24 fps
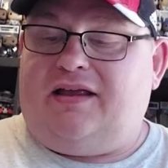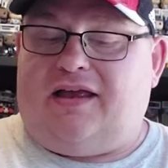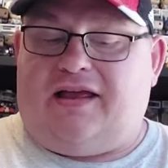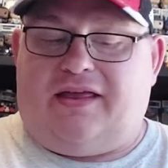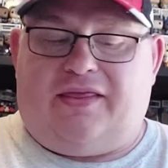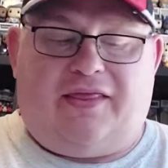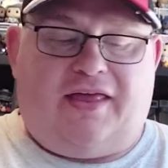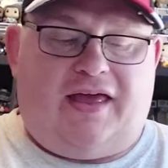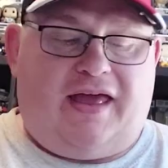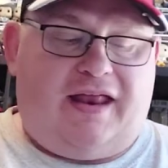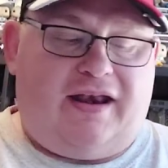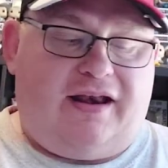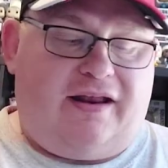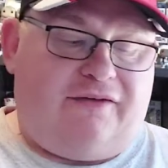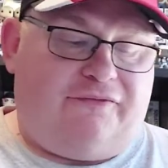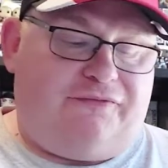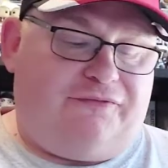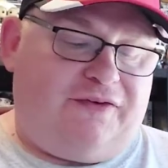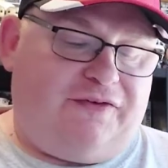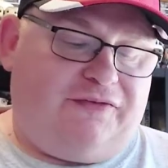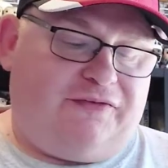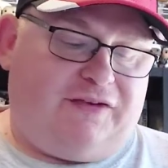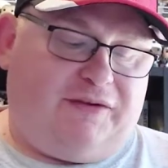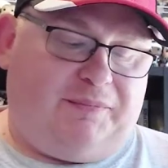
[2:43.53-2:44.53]
And then
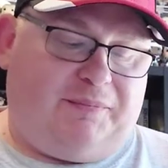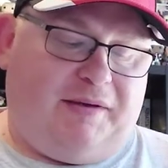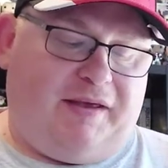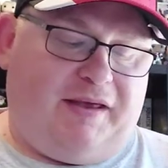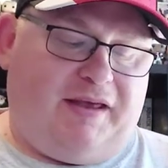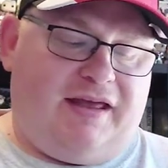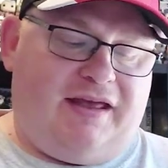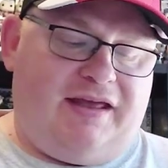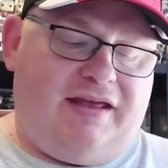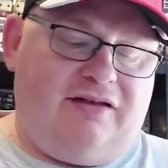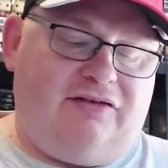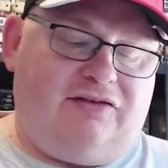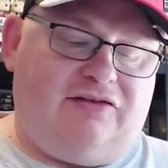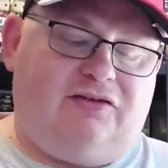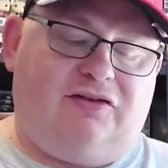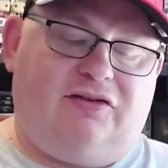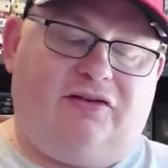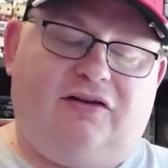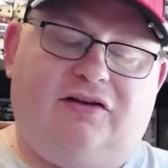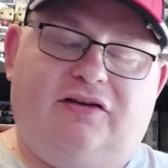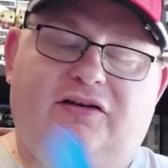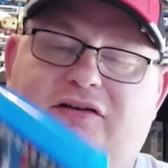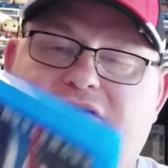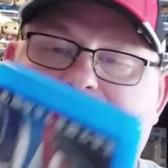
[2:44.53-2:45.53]
50p
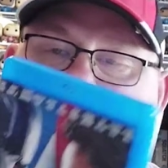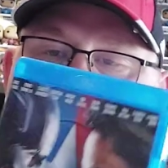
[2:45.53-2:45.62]
each,